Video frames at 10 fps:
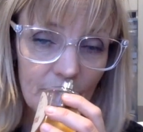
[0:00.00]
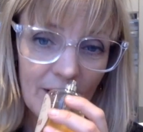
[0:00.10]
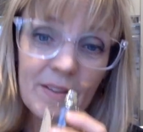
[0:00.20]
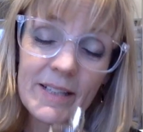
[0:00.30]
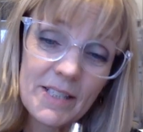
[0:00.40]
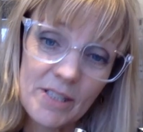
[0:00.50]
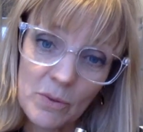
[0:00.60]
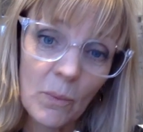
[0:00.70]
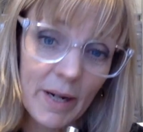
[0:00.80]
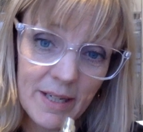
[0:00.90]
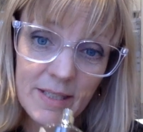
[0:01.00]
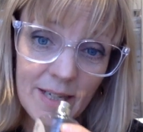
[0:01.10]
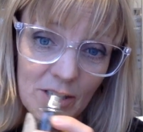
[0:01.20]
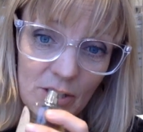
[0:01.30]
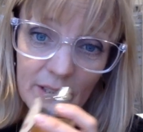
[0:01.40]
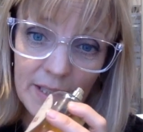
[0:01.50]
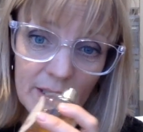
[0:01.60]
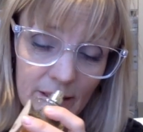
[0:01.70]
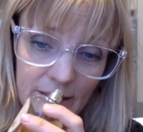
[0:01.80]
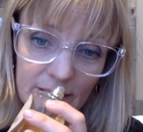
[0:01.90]
I think it's suede
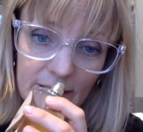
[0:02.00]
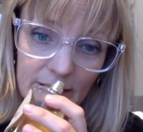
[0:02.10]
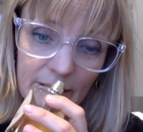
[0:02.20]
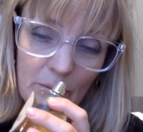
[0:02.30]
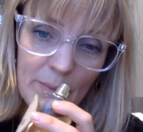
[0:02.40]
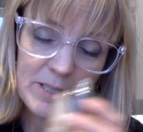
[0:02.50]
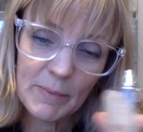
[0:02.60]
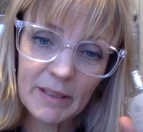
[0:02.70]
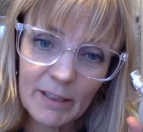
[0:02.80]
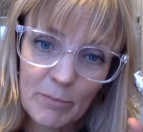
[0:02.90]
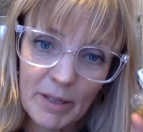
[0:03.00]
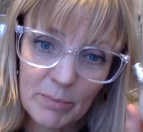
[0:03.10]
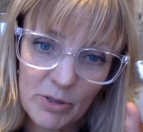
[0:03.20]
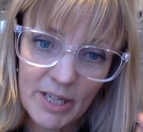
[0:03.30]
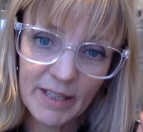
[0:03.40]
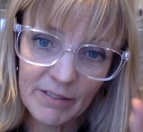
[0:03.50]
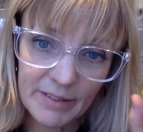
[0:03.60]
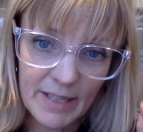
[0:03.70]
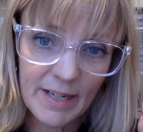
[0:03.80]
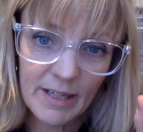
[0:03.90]
actually. It reminds me a little bit of Bottega
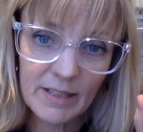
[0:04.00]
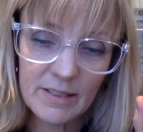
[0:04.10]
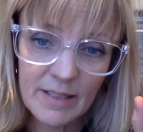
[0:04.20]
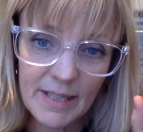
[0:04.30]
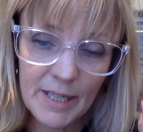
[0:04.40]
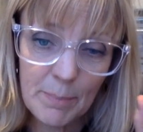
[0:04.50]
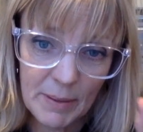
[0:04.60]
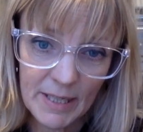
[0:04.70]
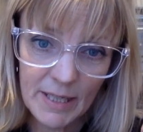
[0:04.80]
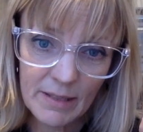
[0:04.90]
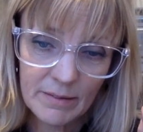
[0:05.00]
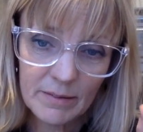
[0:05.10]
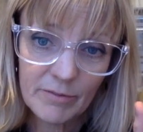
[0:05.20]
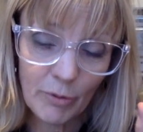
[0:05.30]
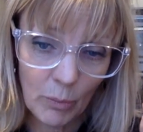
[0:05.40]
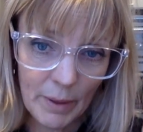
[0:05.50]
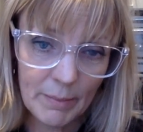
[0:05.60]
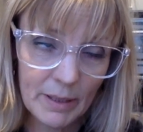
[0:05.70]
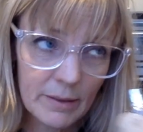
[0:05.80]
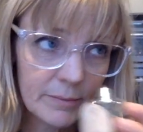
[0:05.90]
Veneta EDP for
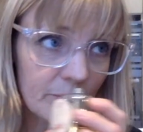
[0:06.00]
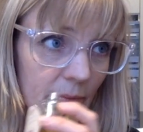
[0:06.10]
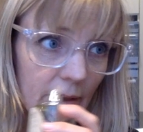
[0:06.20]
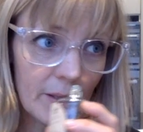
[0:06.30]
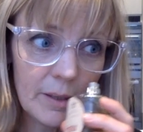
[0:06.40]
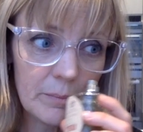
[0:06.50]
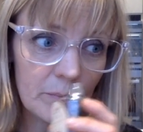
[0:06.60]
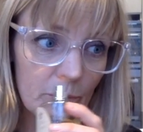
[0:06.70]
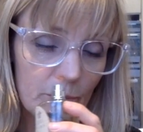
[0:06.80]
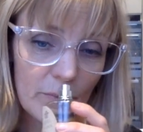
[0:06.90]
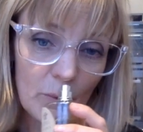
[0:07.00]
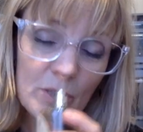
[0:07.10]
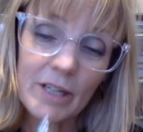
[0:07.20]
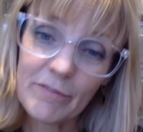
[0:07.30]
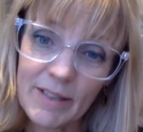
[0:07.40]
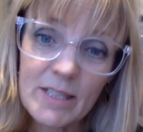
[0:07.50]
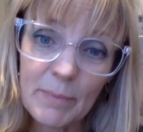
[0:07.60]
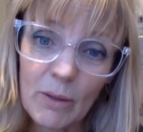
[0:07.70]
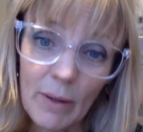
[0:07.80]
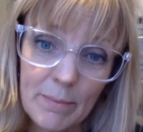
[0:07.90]
women, um, which I find to
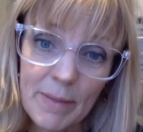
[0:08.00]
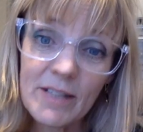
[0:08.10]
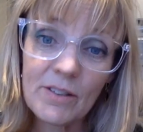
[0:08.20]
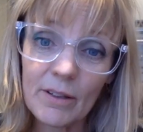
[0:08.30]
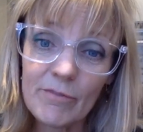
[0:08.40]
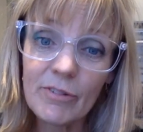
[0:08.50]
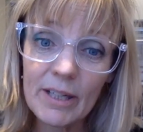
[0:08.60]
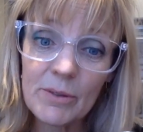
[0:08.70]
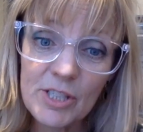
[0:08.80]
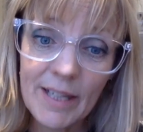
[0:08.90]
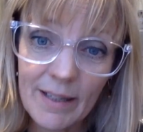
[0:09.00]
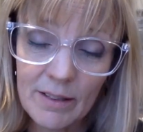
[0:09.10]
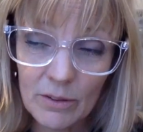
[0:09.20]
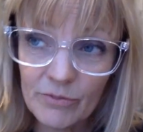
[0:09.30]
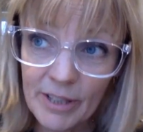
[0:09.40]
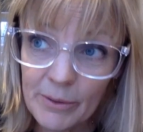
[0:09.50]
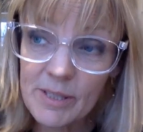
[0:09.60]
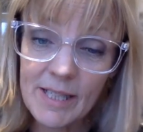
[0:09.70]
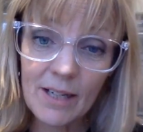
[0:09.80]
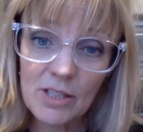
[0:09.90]
be quite masculine fragrance,
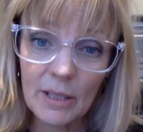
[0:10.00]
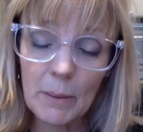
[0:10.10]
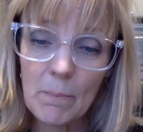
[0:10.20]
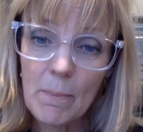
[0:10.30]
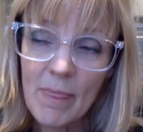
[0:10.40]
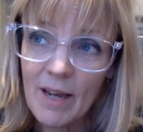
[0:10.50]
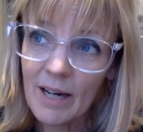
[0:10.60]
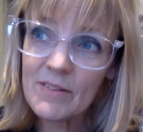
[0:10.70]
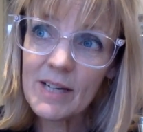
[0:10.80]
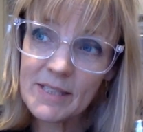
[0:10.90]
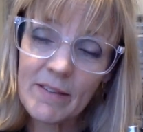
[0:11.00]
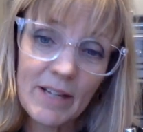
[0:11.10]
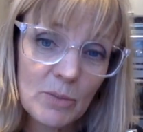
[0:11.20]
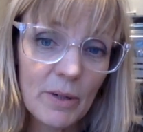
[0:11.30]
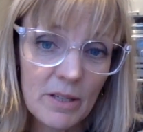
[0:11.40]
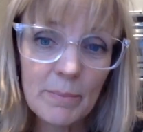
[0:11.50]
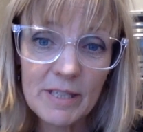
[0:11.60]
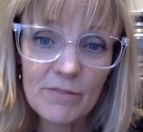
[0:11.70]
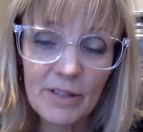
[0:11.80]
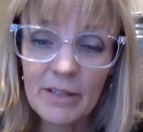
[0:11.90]
fragrance actually. I'd, I'd, say that's one of the
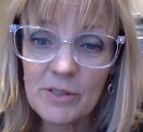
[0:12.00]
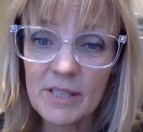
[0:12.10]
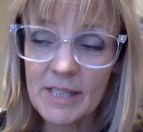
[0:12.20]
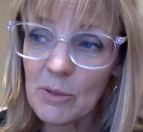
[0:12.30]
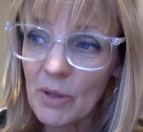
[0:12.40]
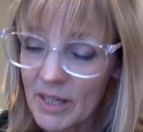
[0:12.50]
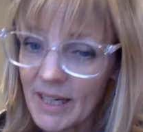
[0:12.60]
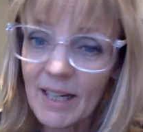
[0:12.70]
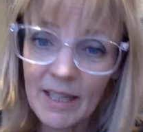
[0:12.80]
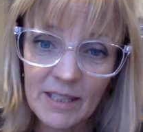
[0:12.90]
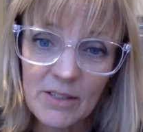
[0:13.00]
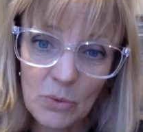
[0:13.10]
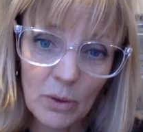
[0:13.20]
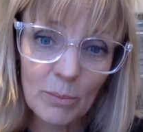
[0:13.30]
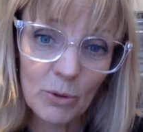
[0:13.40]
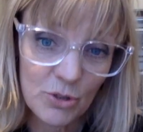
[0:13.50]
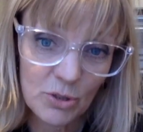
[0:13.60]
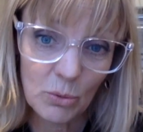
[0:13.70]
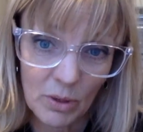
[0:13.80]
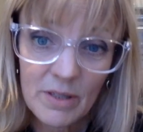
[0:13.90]
best fragrances that you can get like in a normal
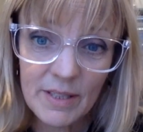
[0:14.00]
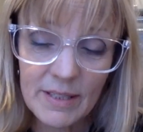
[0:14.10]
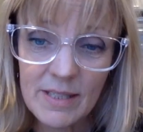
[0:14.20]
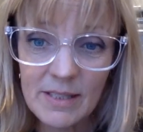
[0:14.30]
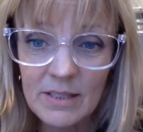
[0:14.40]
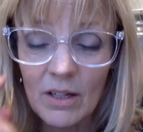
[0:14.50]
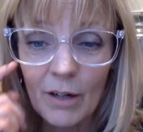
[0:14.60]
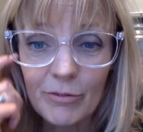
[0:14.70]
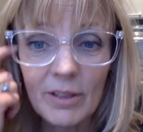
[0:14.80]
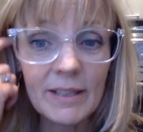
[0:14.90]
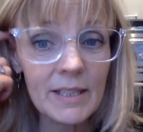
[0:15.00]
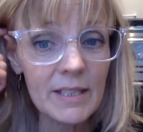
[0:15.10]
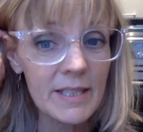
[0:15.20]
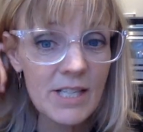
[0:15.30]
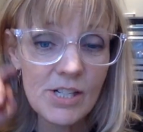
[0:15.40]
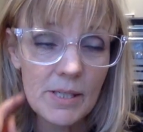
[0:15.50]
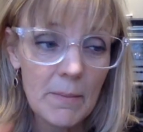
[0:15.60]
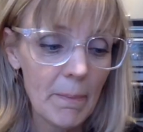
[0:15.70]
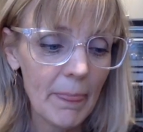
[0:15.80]
store that doesn't offer any niche.